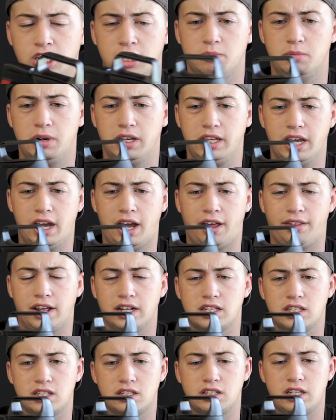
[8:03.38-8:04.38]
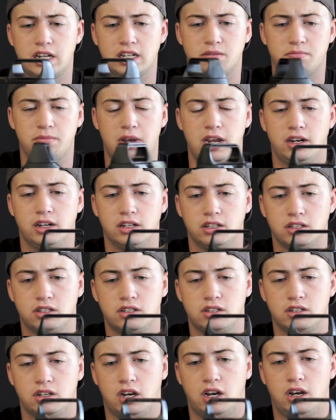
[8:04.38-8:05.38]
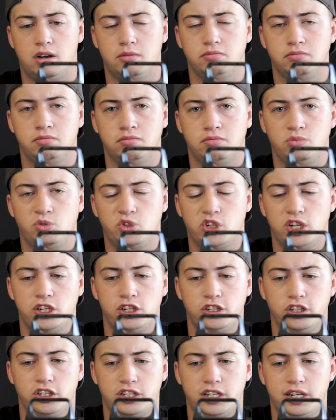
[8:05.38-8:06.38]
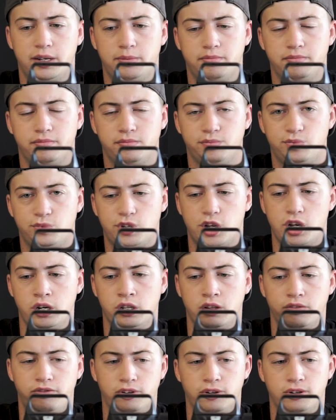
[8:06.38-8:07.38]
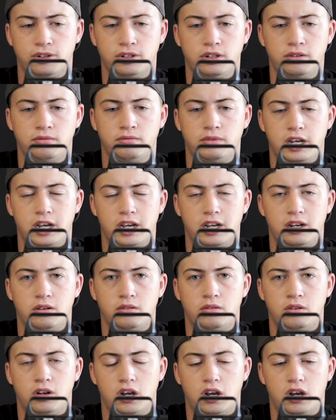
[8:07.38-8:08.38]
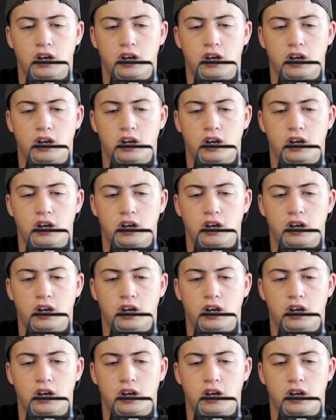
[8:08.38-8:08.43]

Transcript: But yeah, that's maintenance. Changing the tip, changing the filter, and